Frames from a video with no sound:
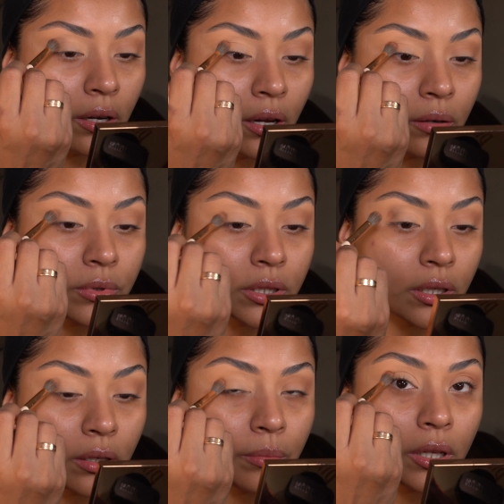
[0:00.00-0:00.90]
and now I'm just
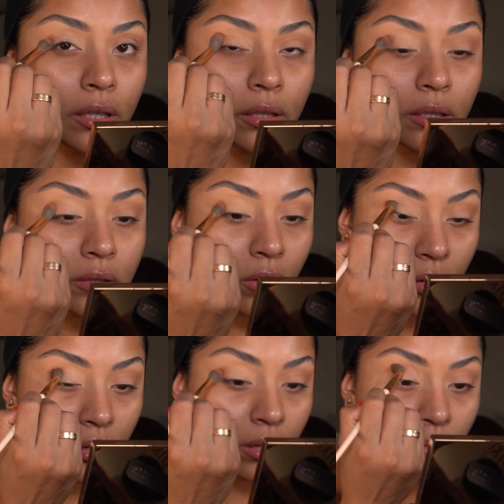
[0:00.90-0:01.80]
gonna blend this
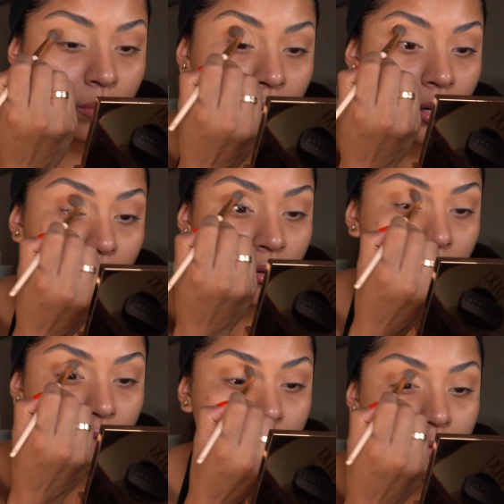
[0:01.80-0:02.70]
on my
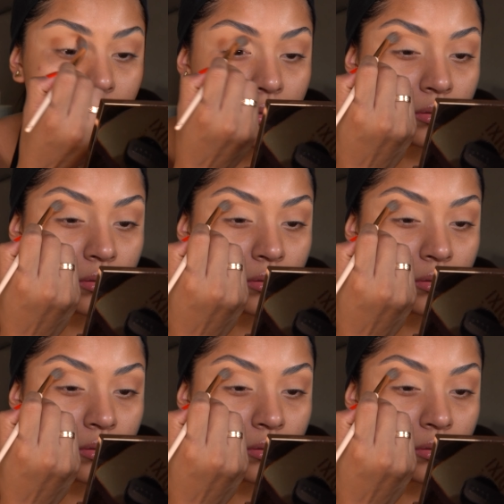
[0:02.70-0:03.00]
crease.